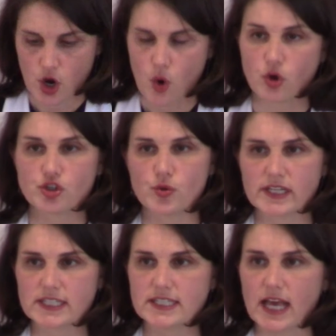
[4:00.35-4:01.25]
or to
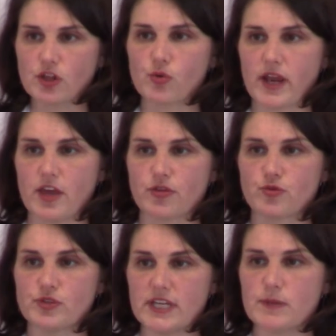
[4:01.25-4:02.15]
accelerate
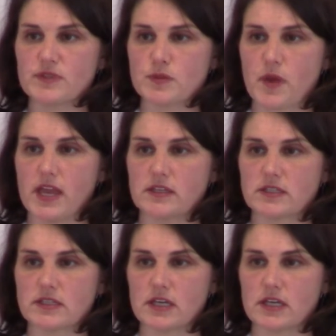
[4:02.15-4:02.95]
through deep space